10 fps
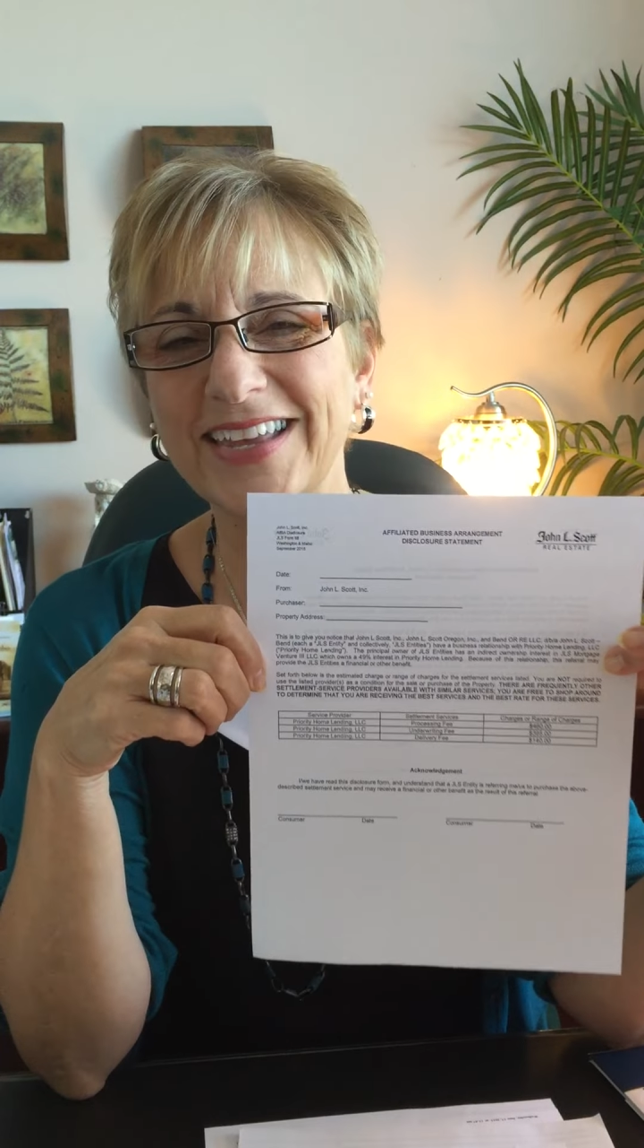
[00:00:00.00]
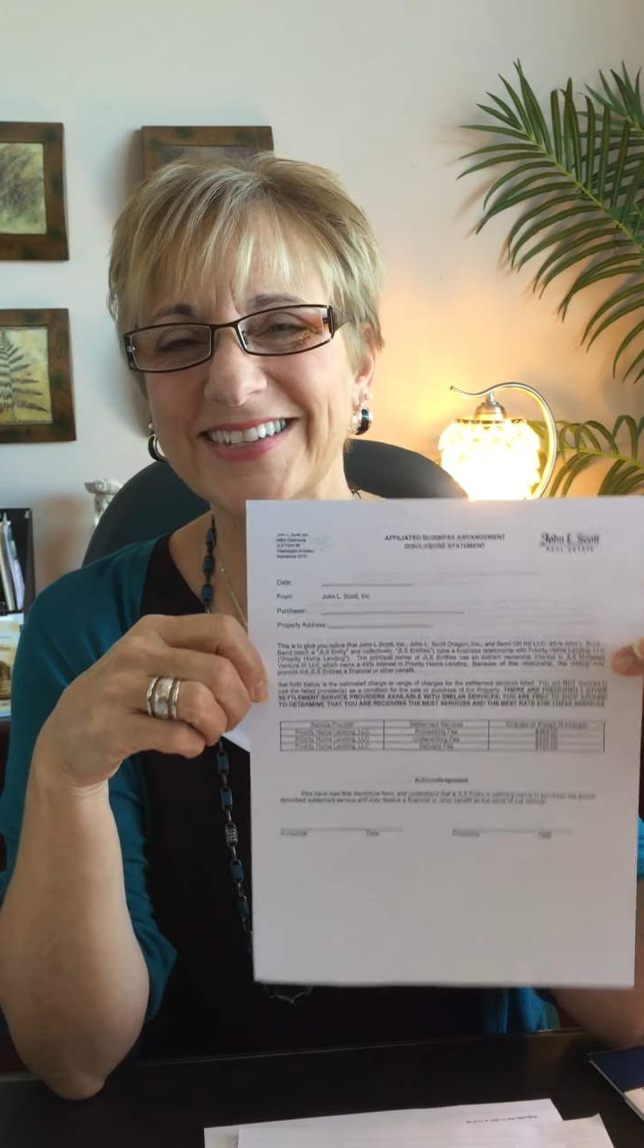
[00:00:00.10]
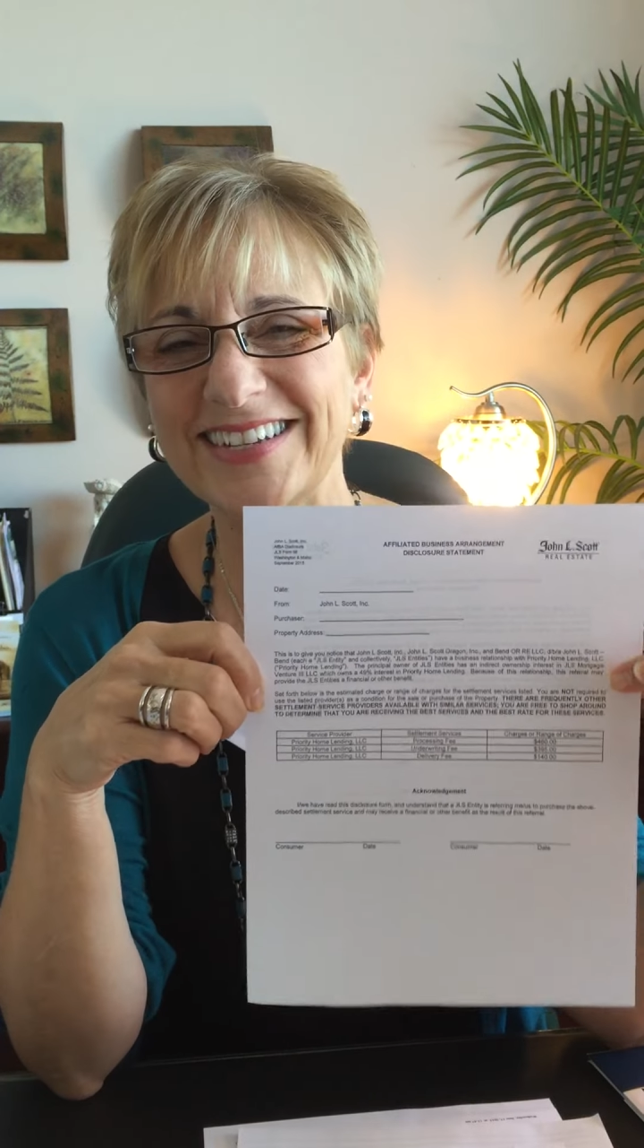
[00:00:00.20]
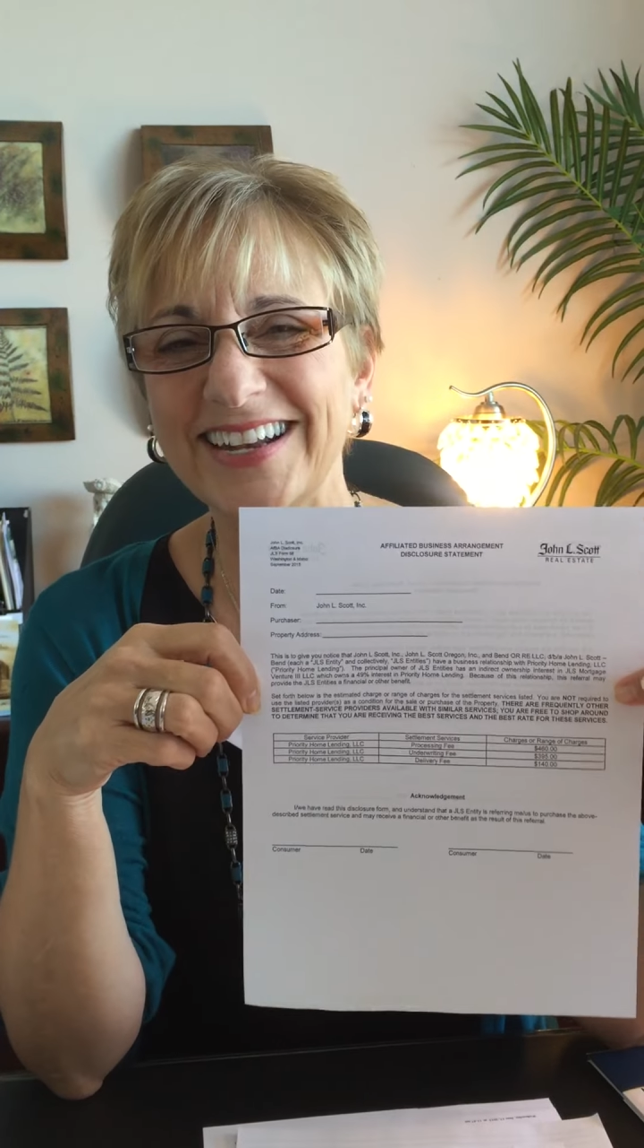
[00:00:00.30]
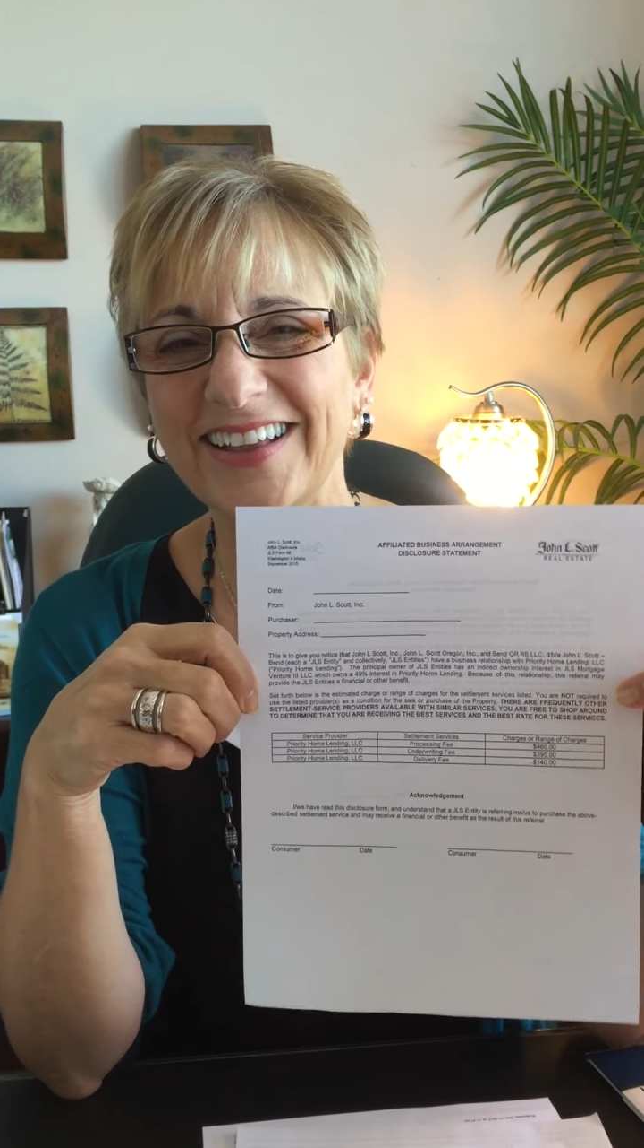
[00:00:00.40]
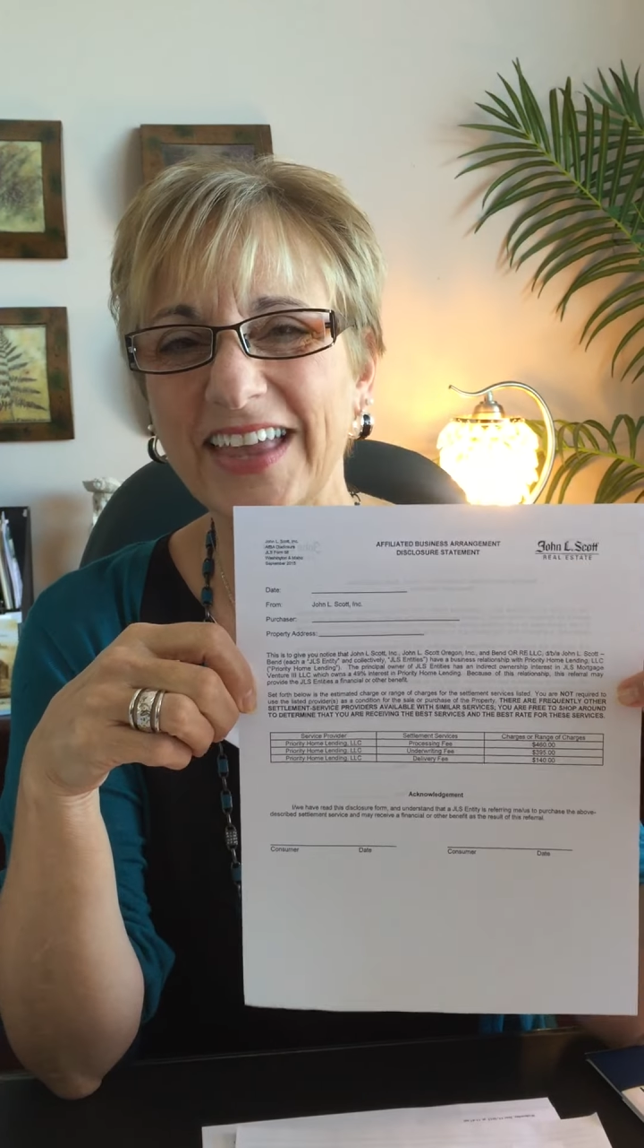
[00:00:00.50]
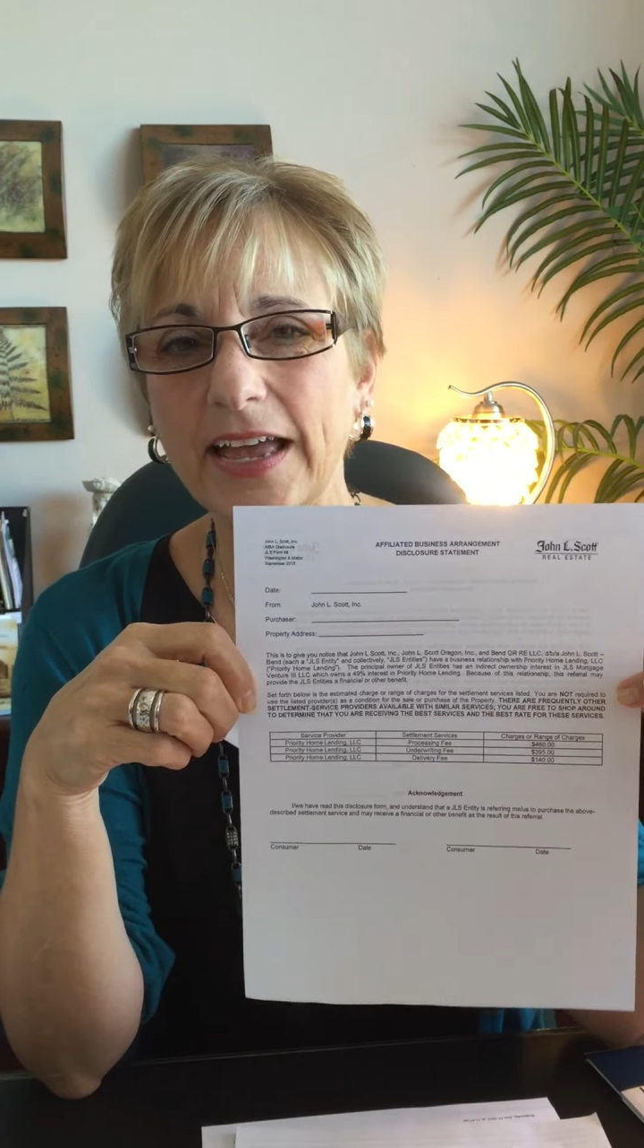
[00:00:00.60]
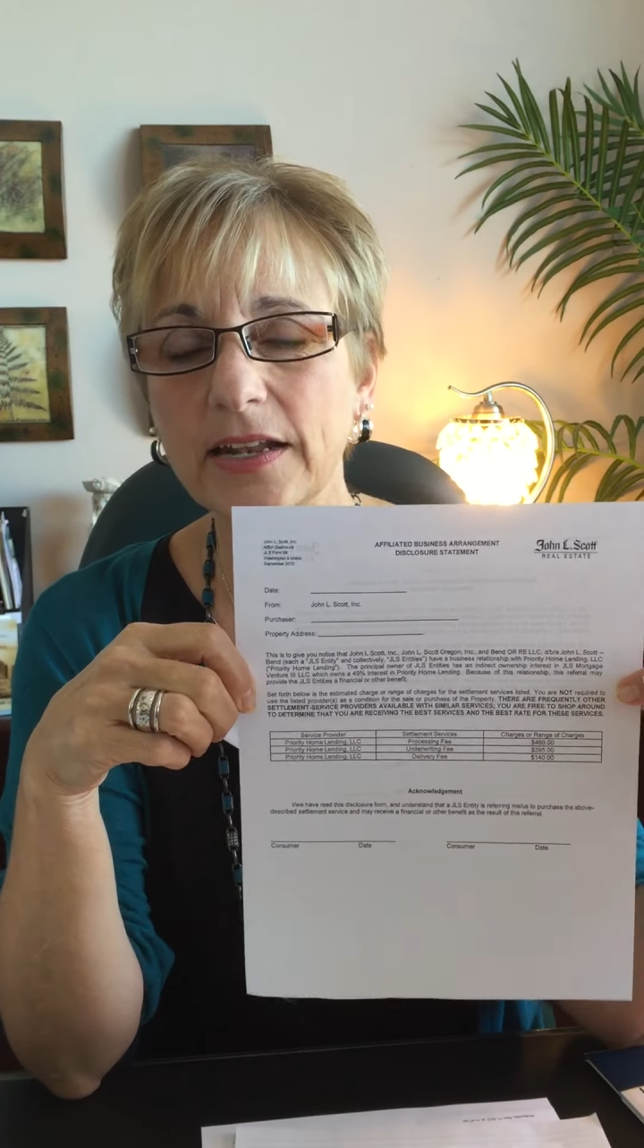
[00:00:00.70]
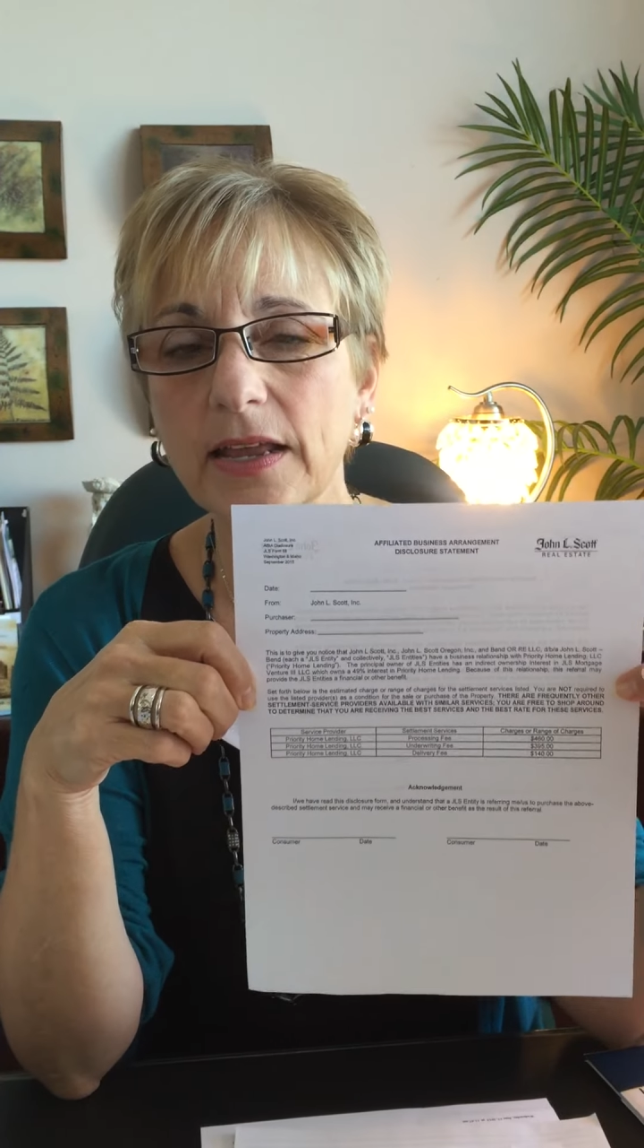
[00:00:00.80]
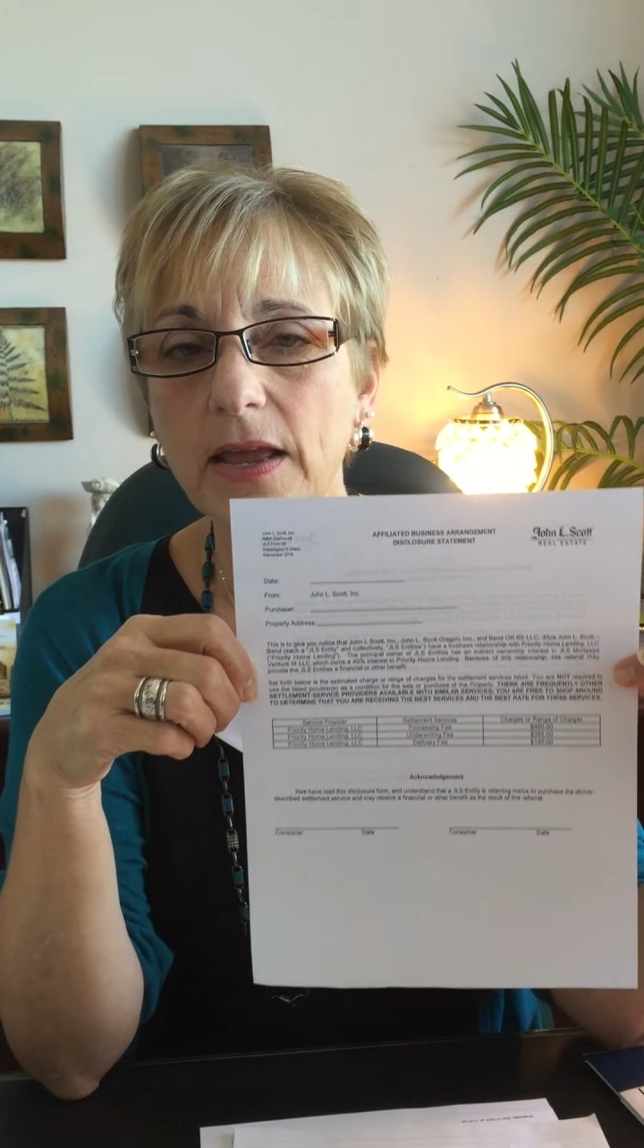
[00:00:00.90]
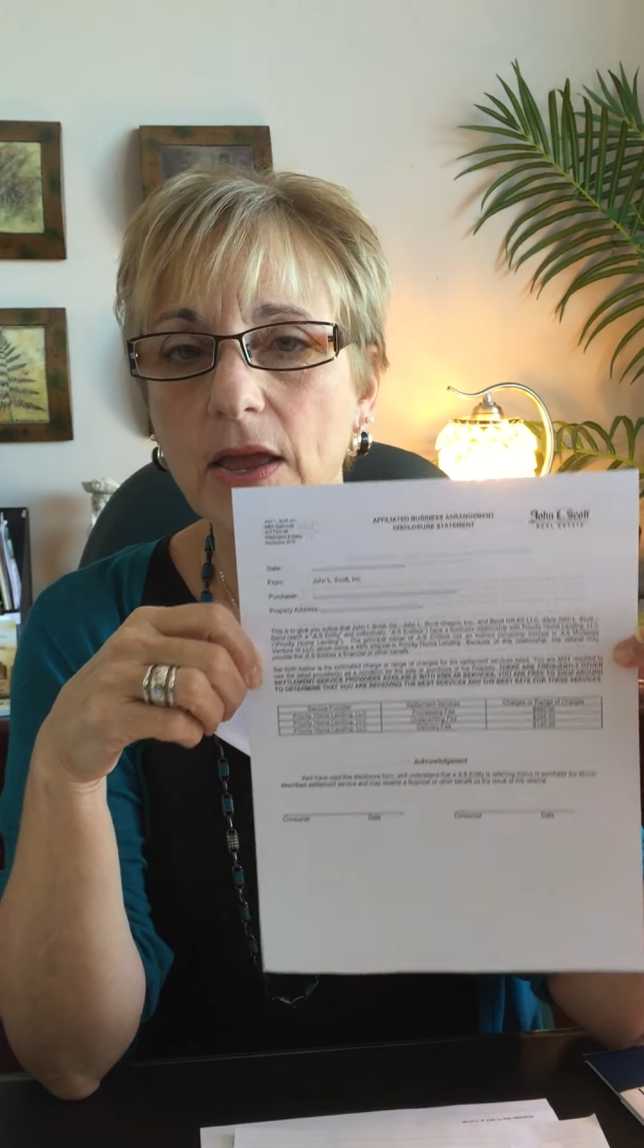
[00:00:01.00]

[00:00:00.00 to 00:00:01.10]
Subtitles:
hesitate on that,